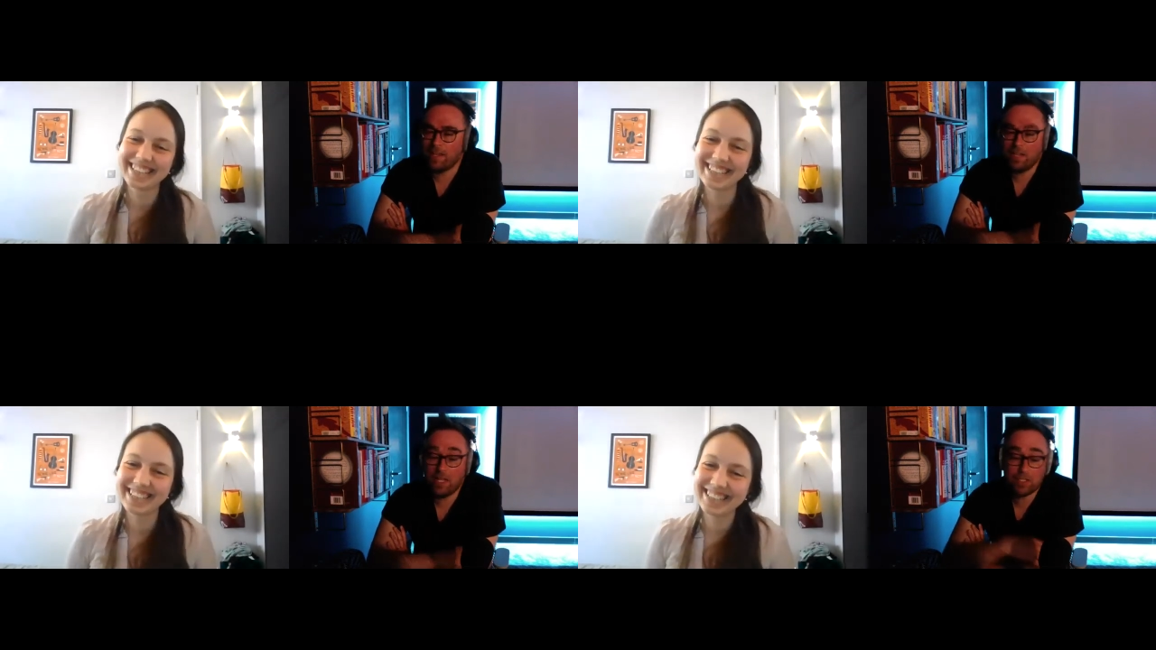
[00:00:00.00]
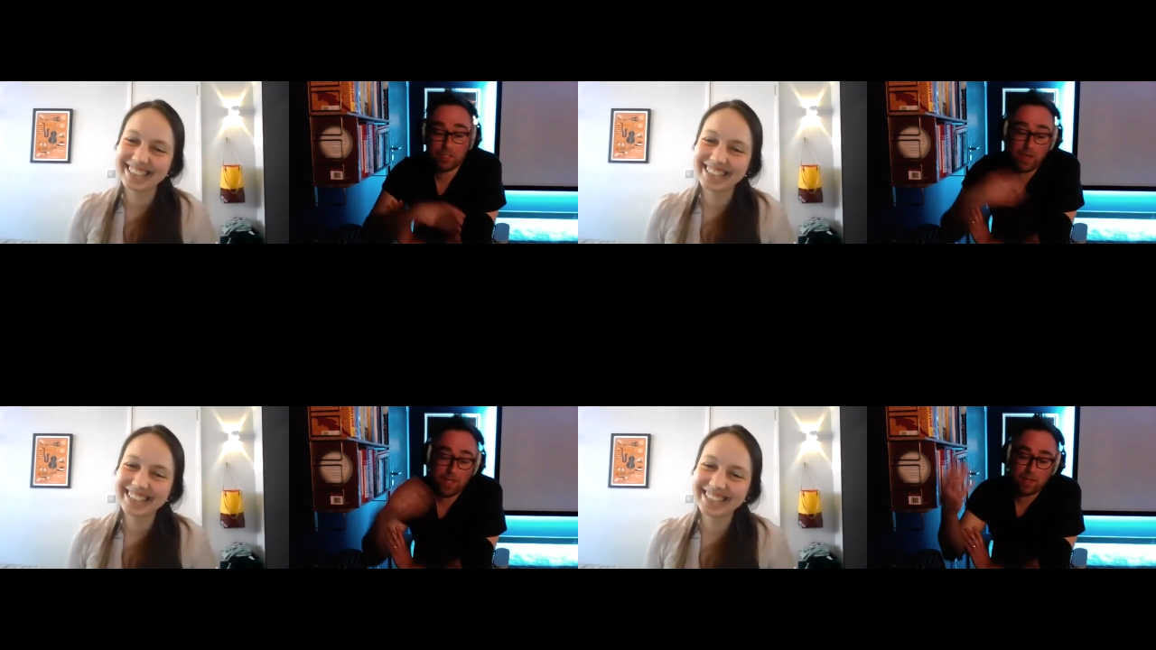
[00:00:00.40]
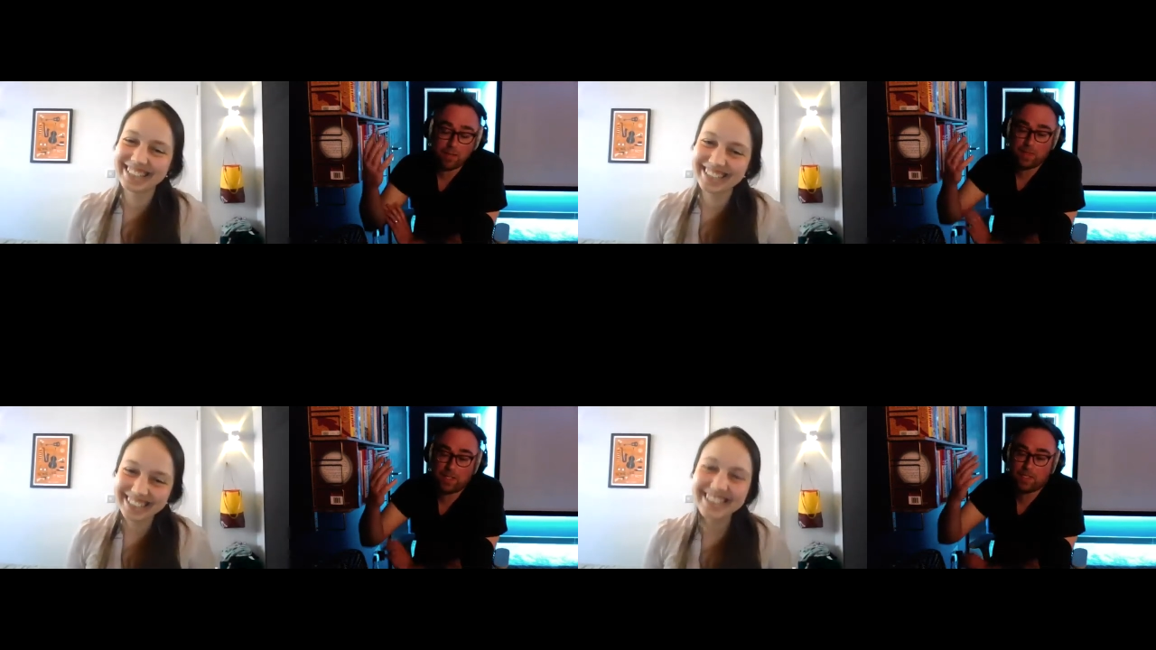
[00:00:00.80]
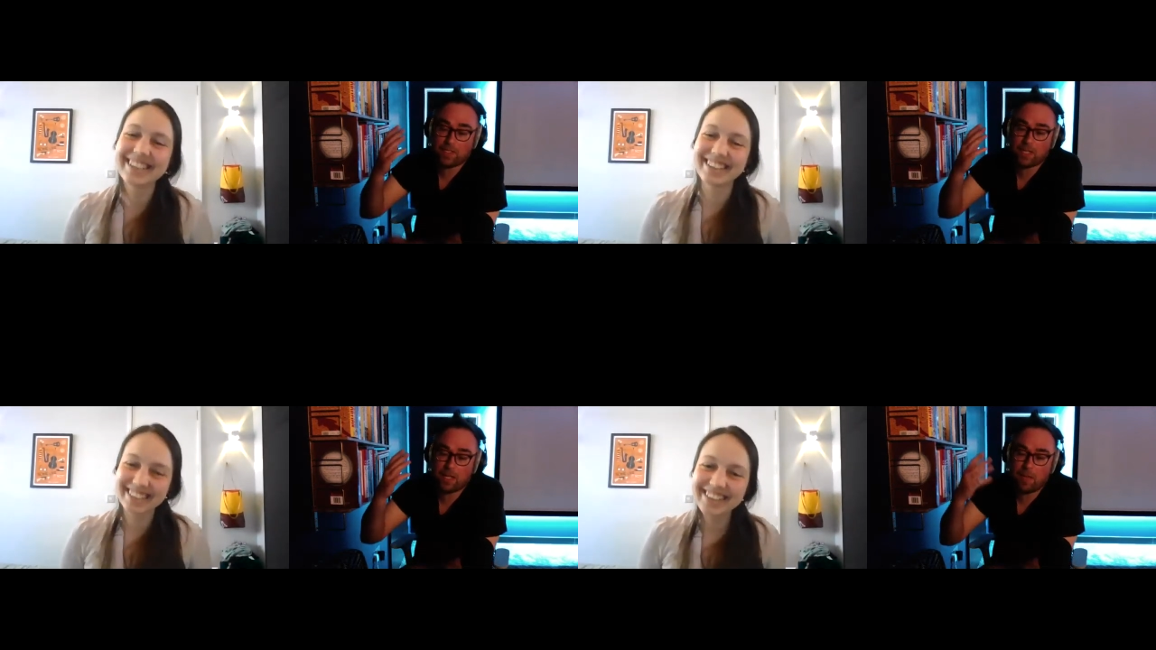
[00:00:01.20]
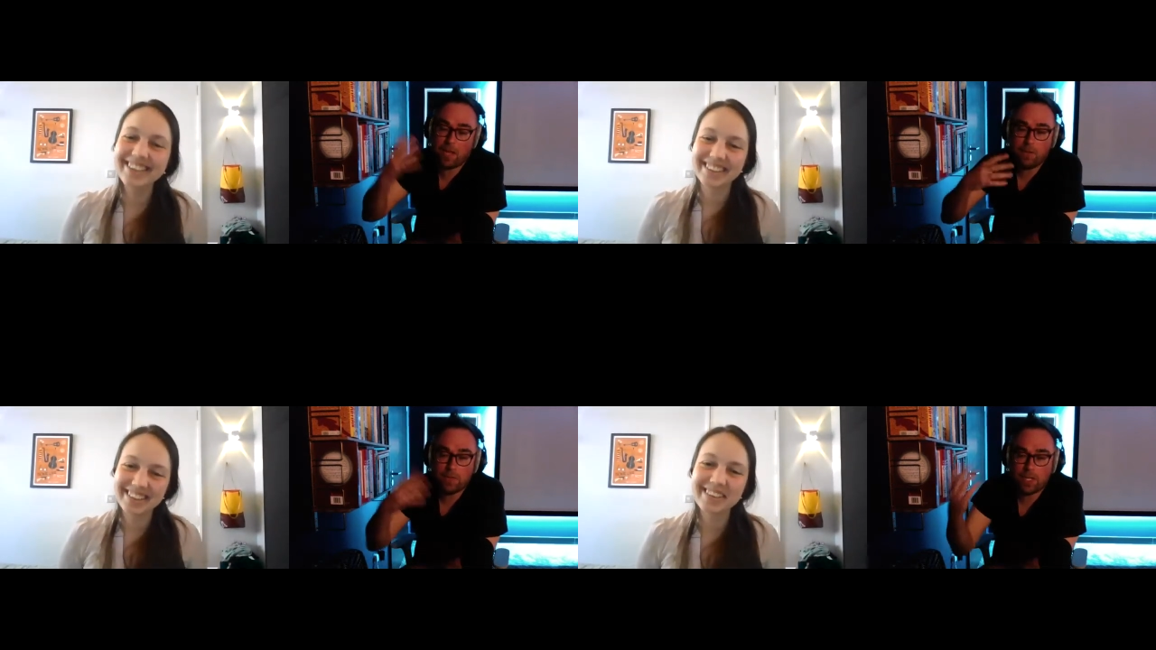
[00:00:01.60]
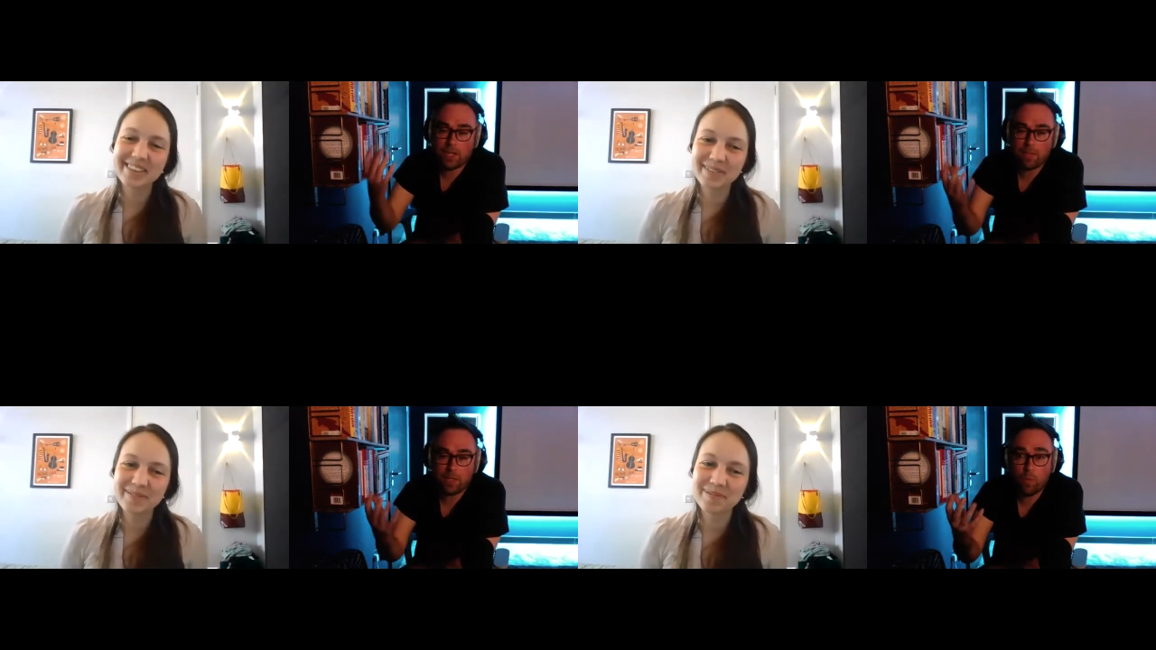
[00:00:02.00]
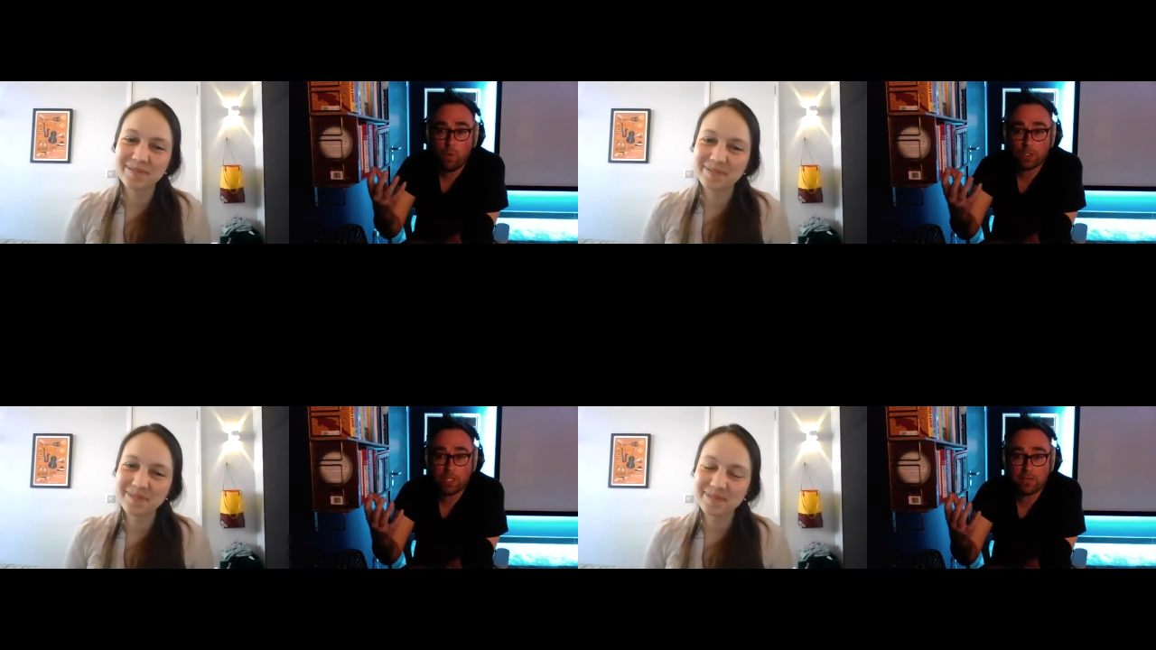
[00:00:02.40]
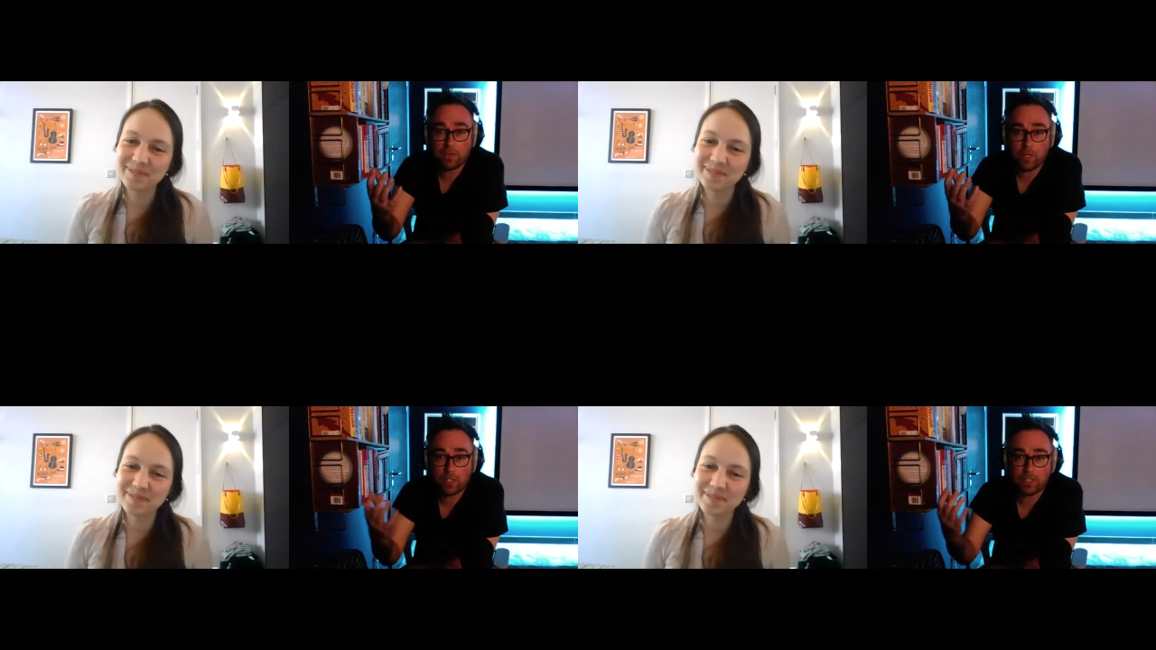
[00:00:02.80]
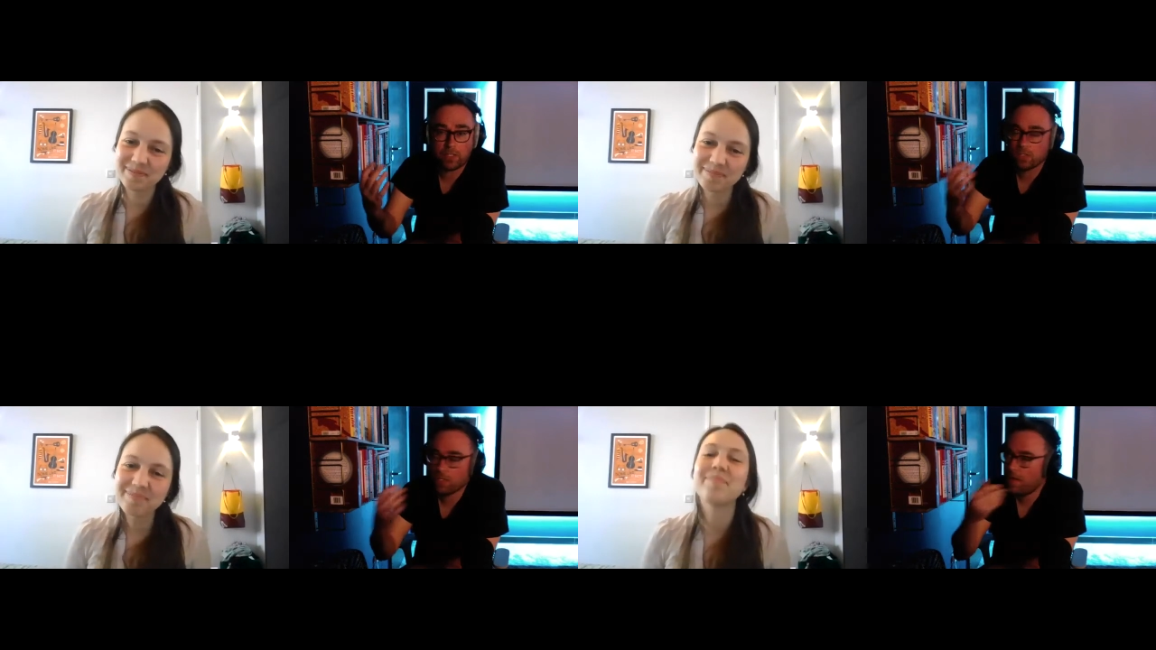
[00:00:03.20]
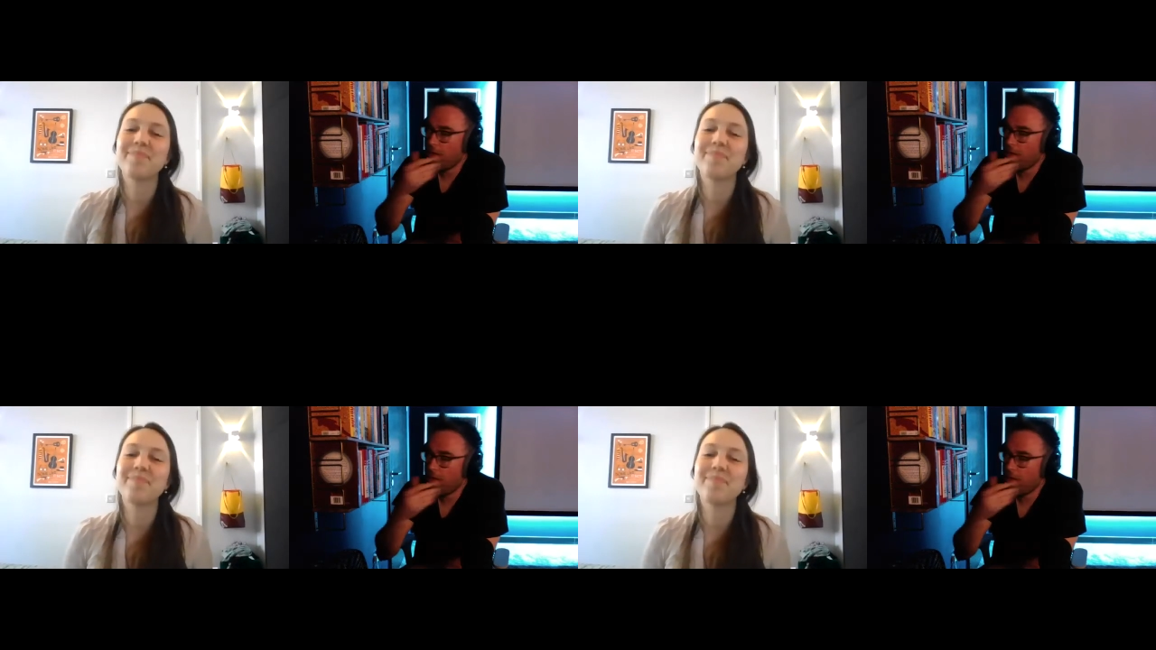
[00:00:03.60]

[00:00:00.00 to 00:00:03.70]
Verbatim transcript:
Speaker 1: it's great though because um, i always like big what if questions